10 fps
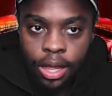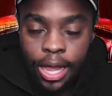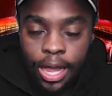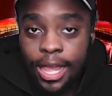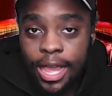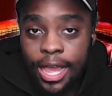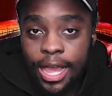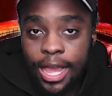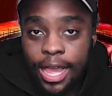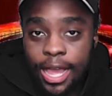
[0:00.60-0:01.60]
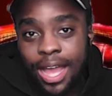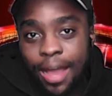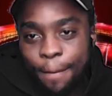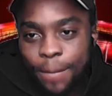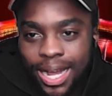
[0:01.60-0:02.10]
Hi guys, we are
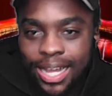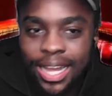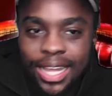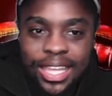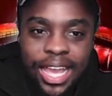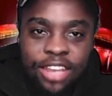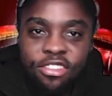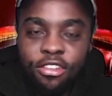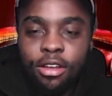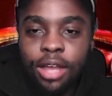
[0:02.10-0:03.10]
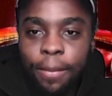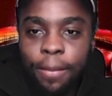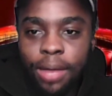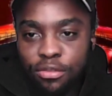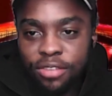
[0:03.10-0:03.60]
back again to talk
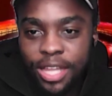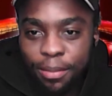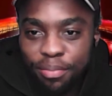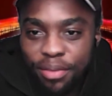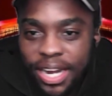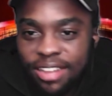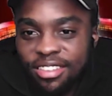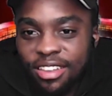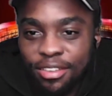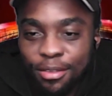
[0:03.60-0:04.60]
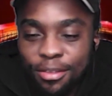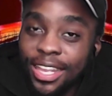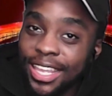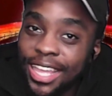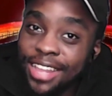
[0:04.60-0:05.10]
about Gabriel Jesus
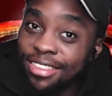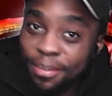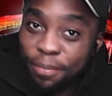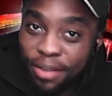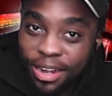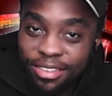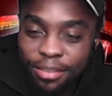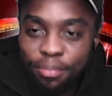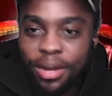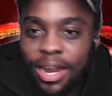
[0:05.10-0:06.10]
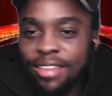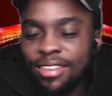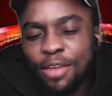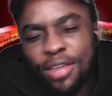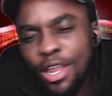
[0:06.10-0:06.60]
again. Surprise,
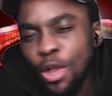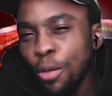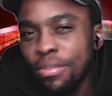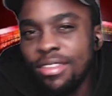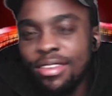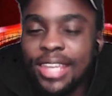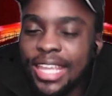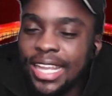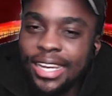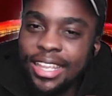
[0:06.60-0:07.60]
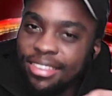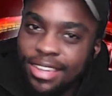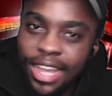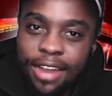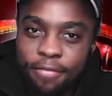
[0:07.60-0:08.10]
surprise. I really hope this deal is
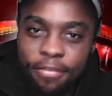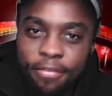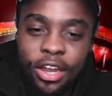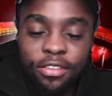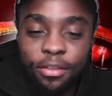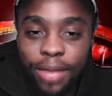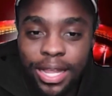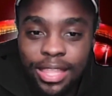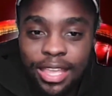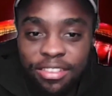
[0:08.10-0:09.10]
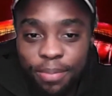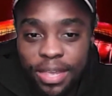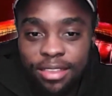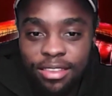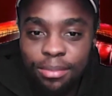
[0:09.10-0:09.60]
done very soon, but there's
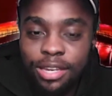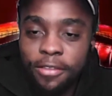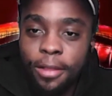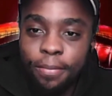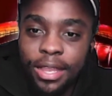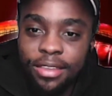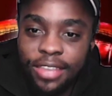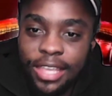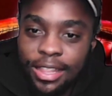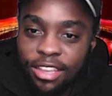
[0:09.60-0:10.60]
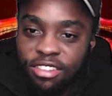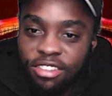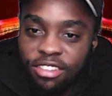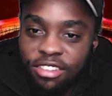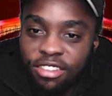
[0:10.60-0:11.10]
been some development in the
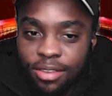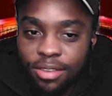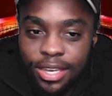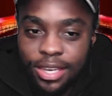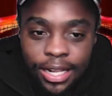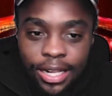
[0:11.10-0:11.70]
Jesus deal.